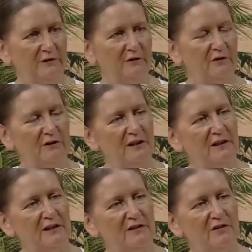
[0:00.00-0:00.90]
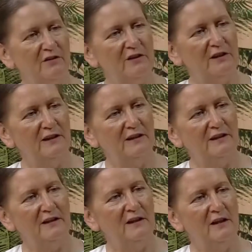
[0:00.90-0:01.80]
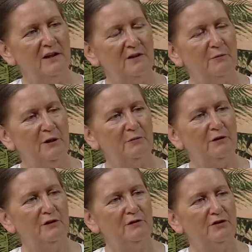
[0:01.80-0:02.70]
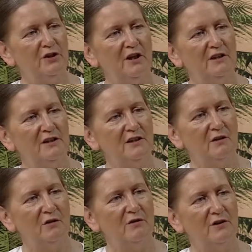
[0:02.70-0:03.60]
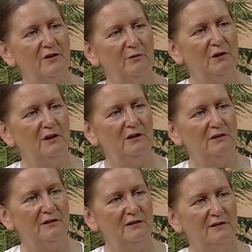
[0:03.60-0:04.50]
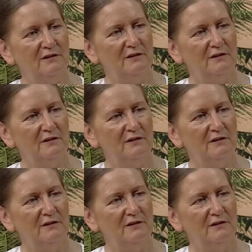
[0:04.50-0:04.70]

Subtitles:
If you look at historically, the people who tried to conquer the world,